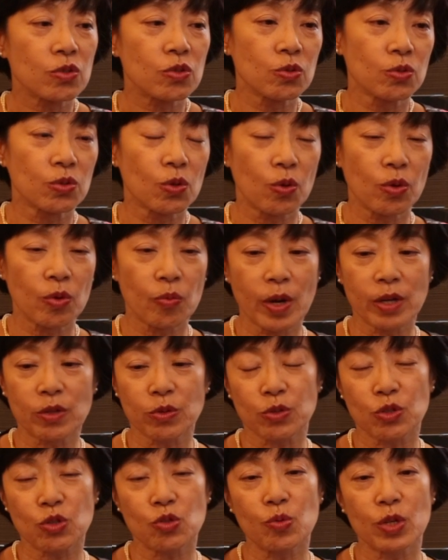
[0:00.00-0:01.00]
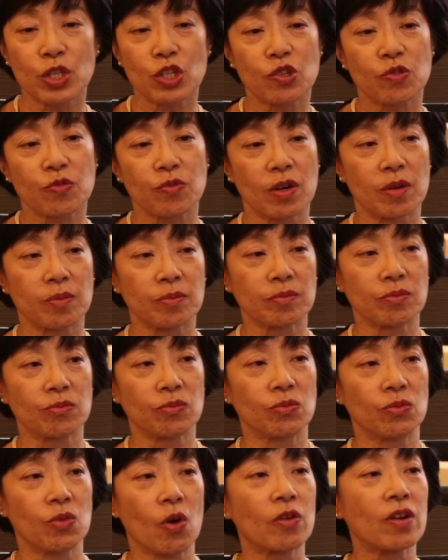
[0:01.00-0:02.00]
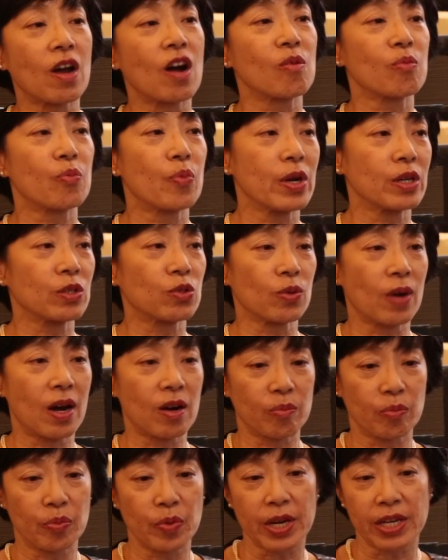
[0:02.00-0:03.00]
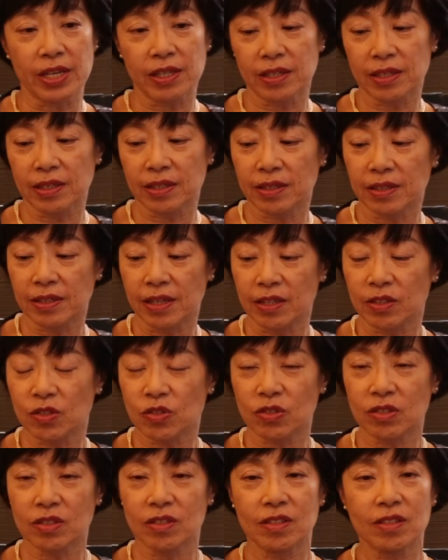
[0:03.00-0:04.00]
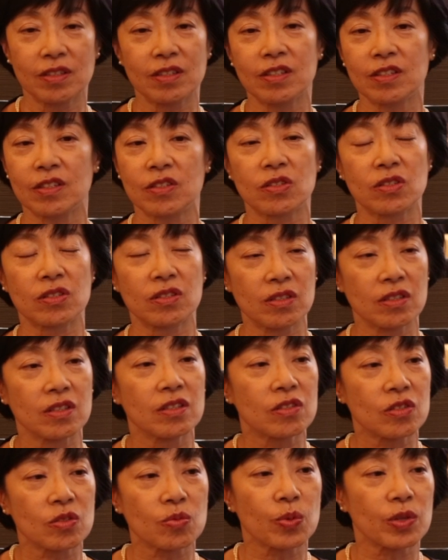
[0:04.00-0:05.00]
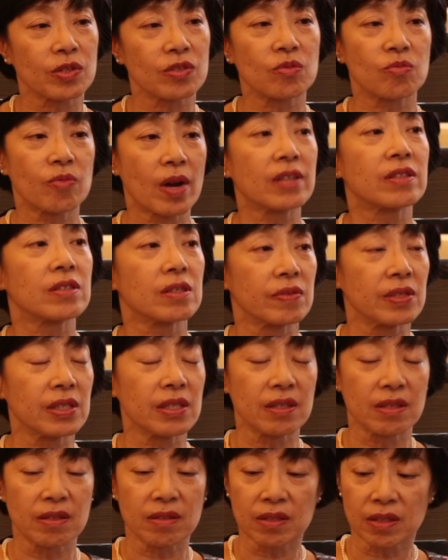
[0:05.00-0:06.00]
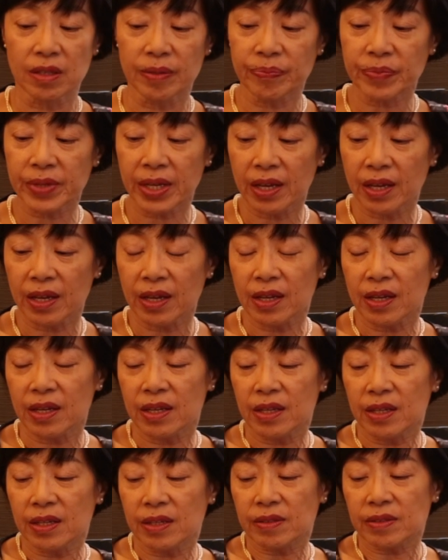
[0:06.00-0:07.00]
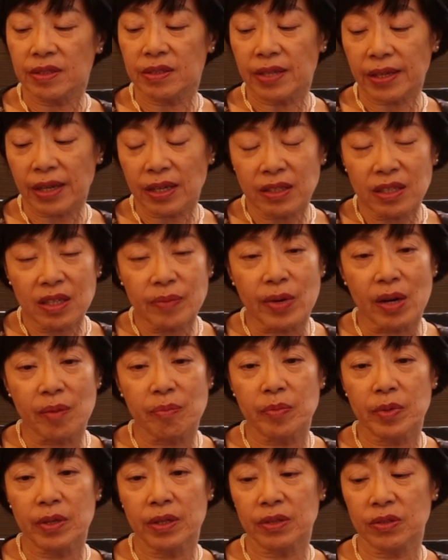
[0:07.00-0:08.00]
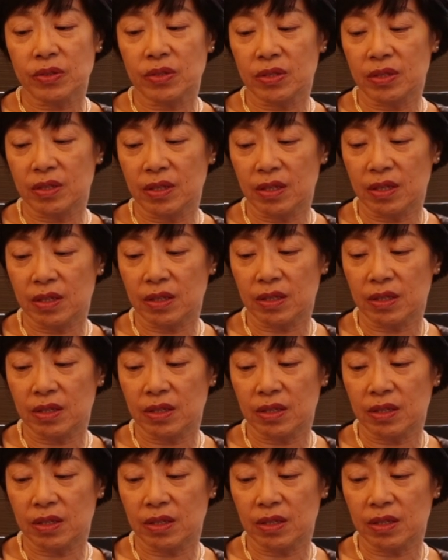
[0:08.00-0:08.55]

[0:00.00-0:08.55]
to knowing when to switch from non-outbreak to outbreak. It was relatively easy. The second thing about MERS,